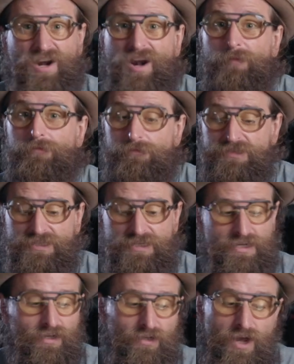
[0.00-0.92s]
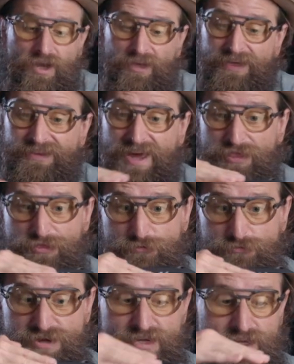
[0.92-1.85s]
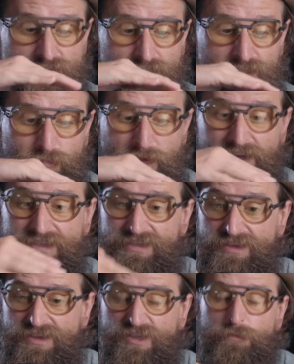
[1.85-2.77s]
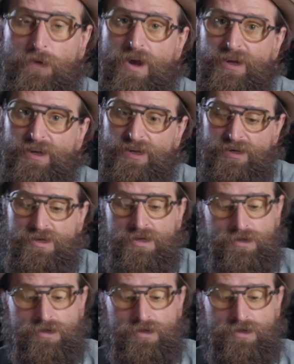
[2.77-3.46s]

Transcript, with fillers: and I'm seeing a lot like that 3D space in this pocket